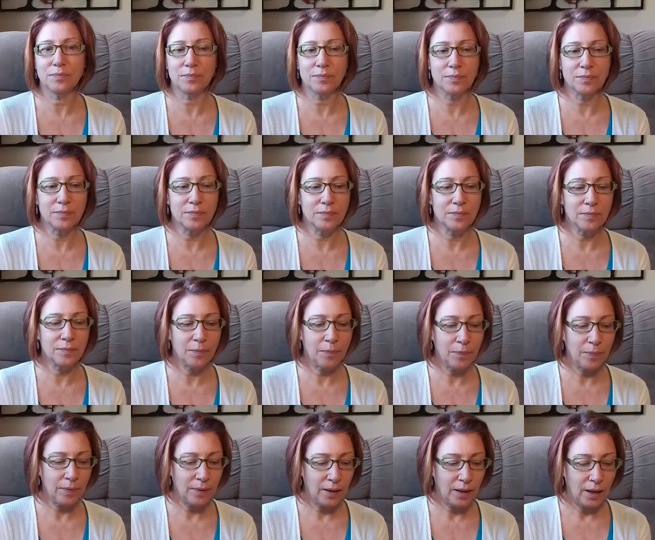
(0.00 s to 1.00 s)

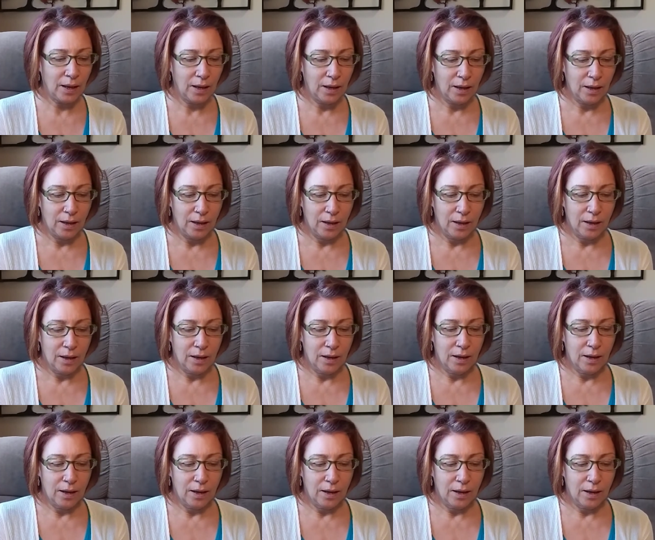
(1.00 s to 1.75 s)
(silence)